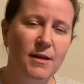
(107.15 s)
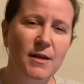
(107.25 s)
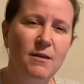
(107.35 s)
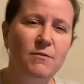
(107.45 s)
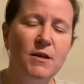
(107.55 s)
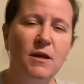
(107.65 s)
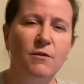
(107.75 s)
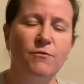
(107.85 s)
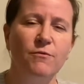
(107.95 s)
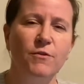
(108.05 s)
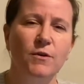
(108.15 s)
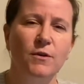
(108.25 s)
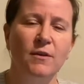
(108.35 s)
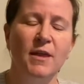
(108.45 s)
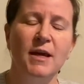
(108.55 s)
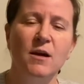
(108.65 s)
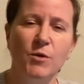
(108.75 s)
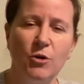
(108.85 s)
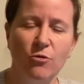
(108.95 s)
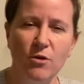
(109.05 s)
even if they come
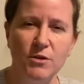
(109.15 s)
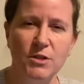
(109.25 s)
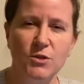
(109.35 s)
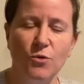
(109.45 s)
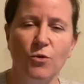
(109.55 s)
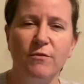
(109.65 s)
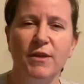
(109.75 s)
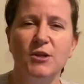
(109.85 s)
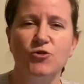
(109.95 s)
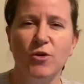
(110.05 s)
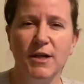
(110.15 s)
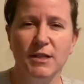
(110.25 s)
across or if they try